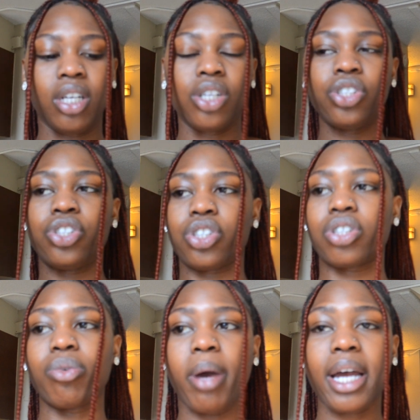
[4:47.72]

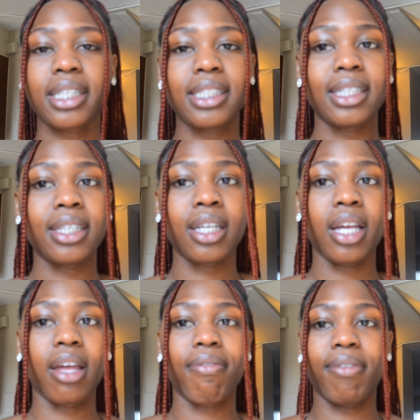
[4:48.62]
sugar waxing
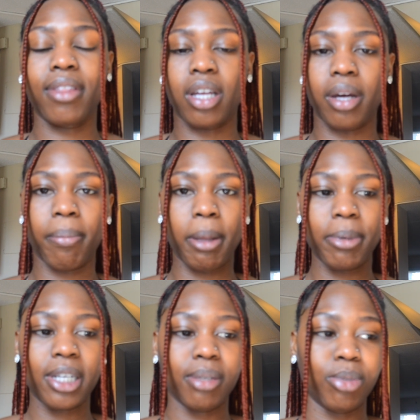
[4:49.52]
if it
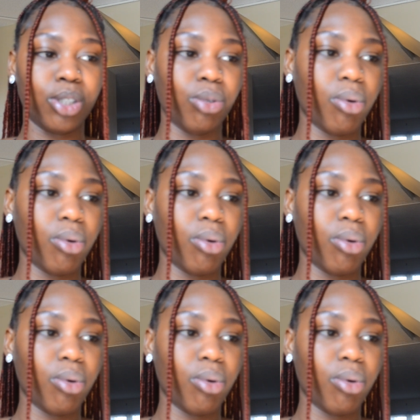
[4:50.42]
becomes too